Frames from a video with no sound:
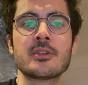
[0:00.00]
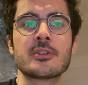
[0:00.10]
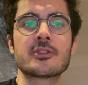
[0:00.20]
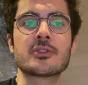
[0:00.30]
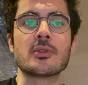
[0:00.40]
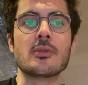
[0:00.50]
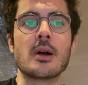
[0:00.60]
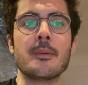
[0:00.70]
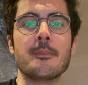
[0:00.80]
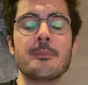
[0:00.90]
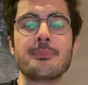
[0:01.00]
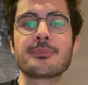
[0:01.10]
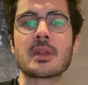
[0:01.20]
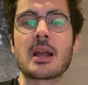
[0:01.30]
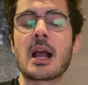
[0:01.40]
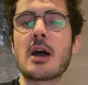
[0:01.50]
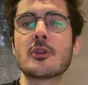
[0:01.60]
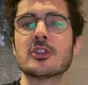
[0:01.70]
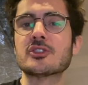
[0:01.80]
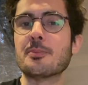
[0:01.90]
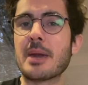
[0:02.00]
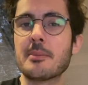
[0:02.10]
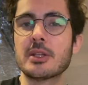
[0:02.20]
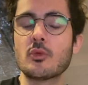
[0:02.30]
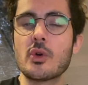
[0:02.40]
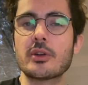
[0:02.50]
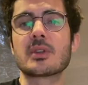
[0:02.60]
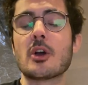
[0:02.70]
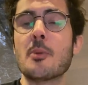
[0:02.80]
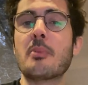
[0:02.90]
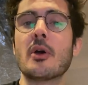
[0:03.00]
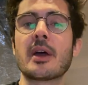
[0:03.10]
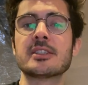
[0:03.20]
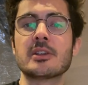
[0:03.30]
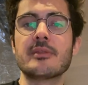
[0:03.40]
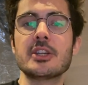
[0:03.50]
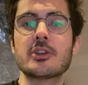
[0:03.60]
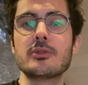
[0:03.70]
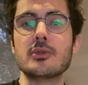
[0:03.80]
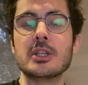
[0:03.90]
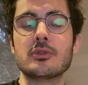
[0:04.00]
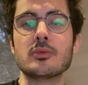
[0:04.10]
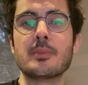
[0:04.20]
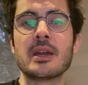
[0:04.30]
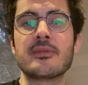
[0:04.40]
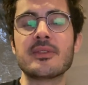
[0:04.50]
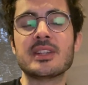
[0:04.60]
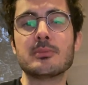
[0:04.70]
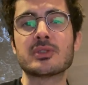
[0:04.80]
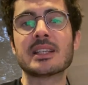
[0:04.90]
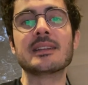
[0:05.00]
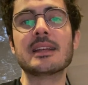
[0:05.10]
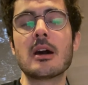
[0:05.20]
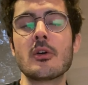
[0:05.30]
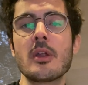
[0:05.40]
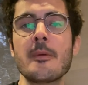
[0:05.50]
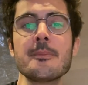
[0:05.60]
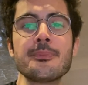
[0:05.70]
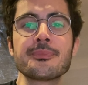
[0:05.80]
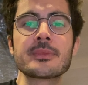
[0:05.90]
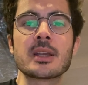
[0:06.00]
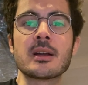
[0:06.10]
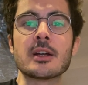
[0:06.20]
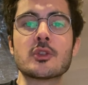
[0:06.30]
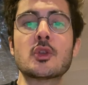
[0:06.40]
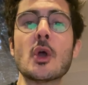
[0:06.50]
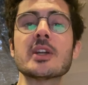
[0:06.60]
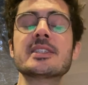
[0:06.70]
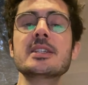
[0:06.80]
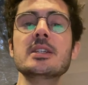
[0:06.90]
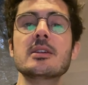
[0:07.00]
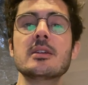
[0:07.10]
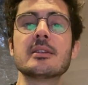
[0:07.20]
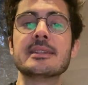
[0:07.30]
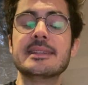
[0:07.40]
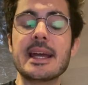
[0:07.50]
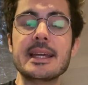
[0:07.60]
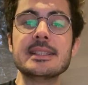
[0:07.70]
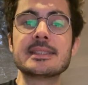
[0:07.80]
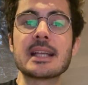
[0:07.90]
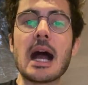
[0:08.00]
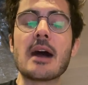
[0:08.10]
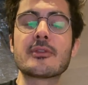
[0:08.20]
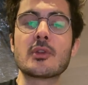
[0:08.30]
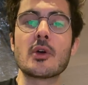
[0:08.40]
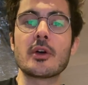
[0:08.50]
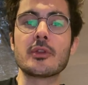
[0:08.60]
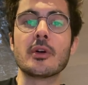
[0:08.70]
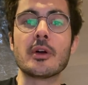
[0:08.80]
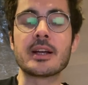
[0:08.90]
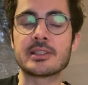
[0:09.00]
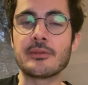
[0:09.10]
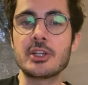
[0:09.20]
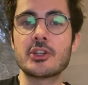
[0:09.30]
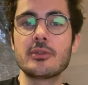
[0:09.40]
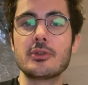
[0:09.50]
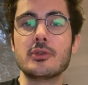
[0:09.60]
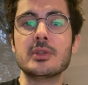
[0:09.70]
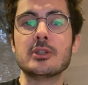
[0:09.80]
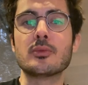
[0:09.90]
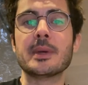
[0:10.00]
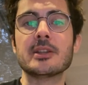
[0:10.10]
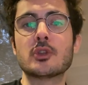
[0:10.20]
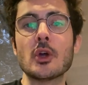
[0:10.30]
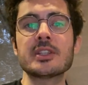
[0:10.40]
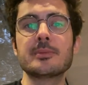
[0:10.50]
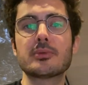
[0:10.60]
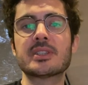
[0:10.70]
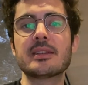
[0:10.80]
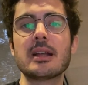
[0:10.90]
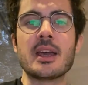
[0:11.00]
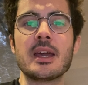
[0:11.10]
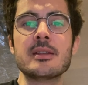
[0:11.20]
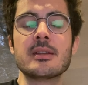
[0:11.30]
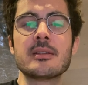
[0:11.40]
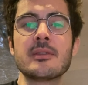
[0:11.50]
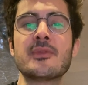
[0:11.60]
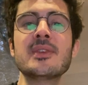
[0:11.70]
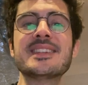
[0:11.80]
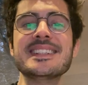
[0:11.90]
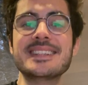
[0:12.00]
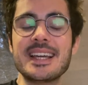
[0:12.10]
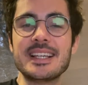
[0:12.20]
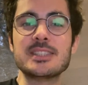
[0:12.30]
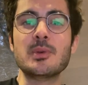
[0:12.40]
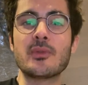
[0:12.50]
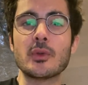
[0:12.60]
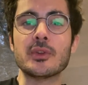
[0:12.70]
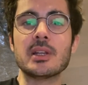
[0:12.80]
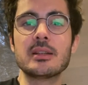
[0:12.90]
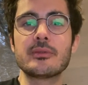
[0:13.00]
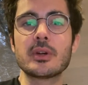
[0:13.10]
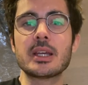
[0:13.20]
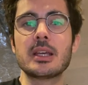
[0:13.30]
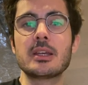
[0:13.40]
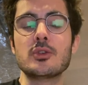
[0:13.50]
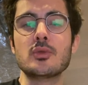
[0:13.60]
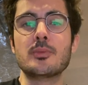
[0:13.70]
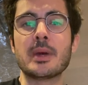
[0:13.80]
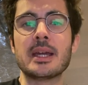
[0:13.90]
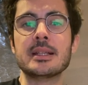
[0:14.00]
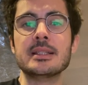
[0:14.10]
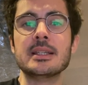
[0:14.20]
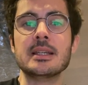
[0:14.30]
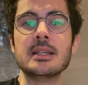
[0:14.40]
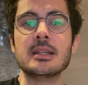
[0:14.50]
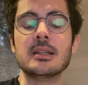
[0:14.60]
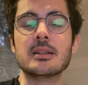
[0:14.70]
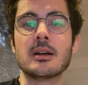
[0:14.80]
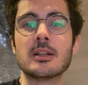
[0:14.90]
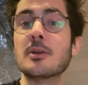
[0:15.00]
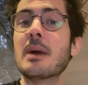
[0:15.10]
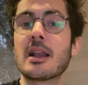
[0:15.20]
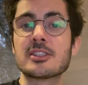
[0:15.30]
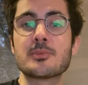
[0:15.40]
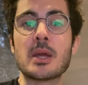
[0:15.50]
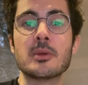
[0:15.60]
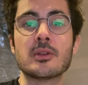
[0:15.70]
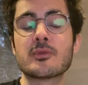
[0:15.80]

So um, how does the payment work? Upon reservation, you need to pay 50% down. Uh, 30 days after the reservation, you need to pay 30% down. And 15 days before the delivery, you pay the, uh, the balance payment of